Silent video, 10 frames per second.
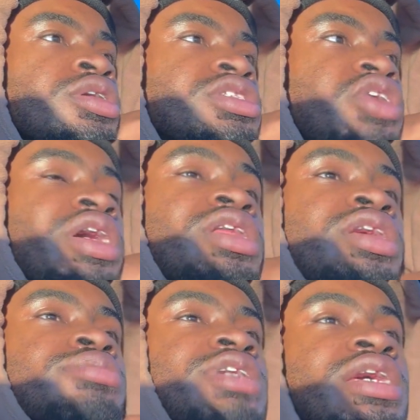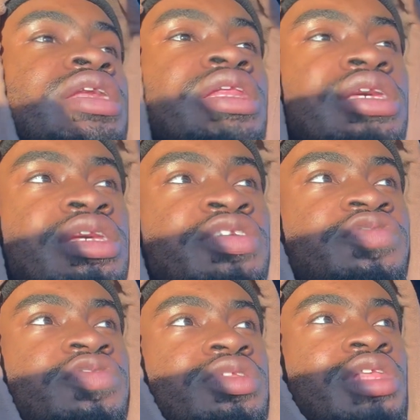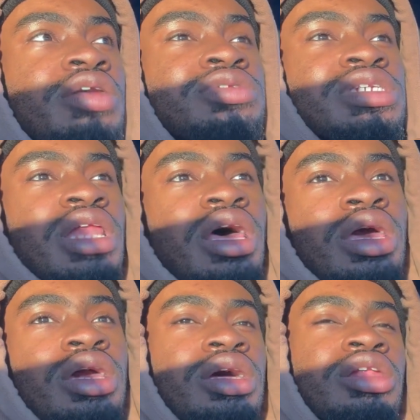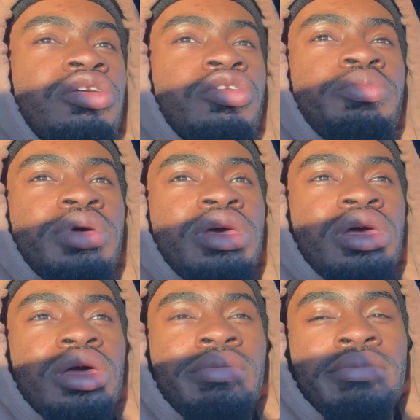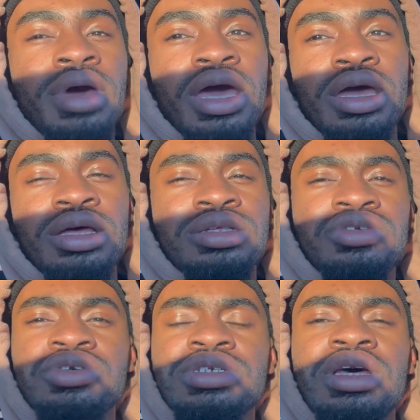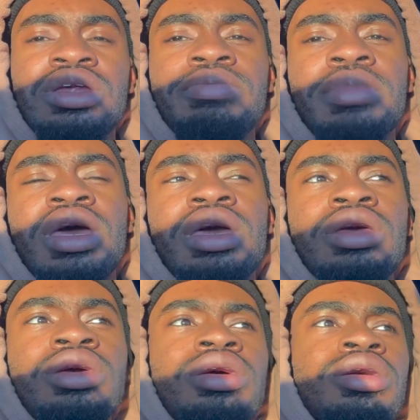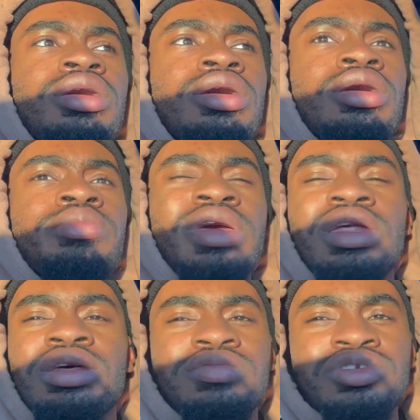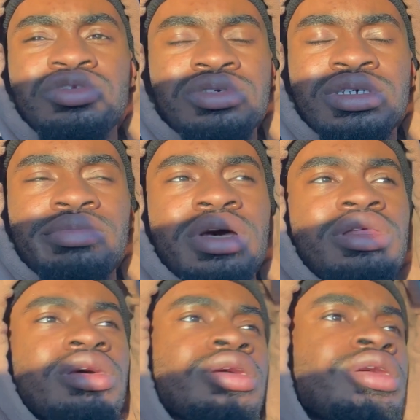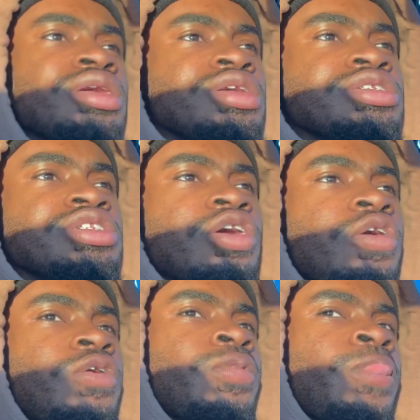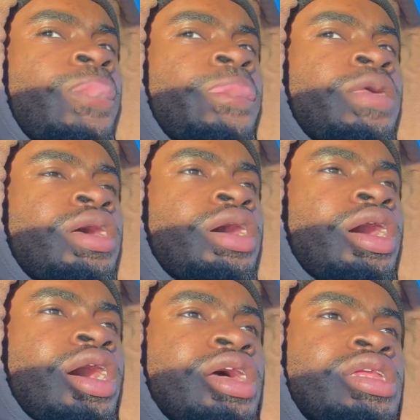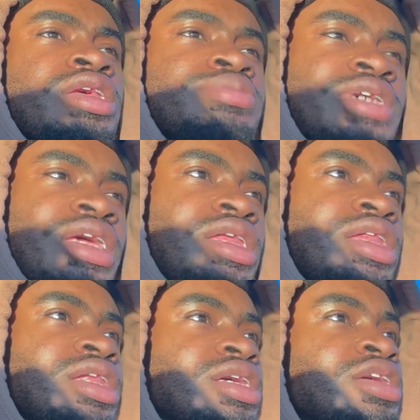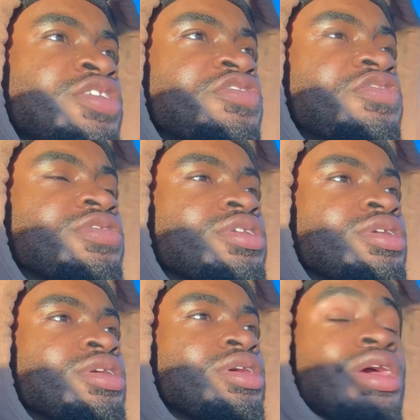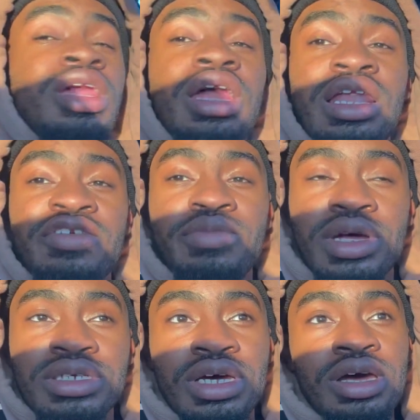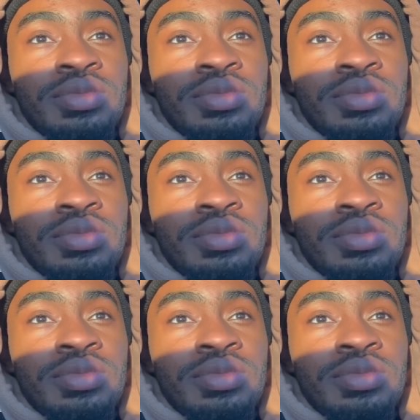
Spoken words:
So I ended up taking a leave. That was like a little bit in May, towards the end of May, beginning of June, something like that. So I ended up taking a leave and I left my job.